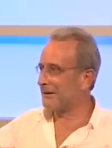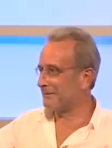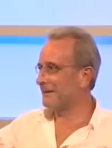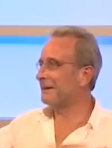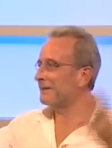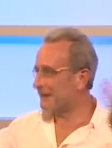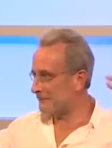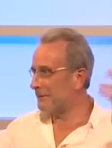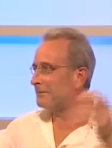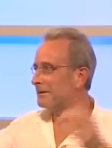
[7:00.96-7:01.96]
we've got the money, we're
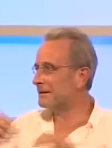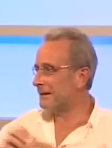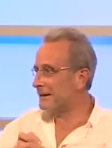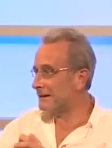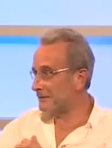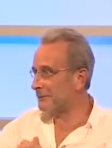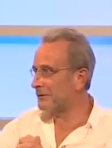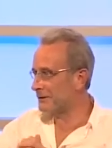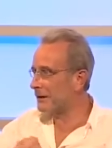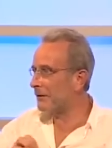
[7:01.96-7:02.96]
going to publicize
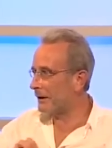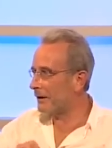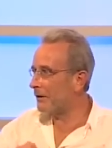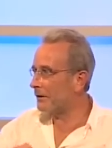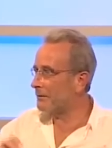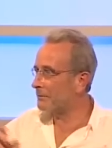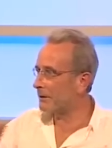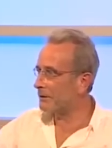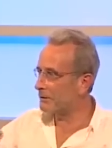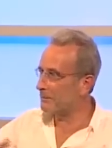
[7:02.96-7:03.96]
what's going on
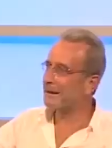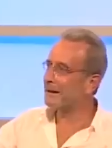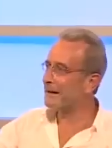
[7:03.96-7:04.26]
and blow the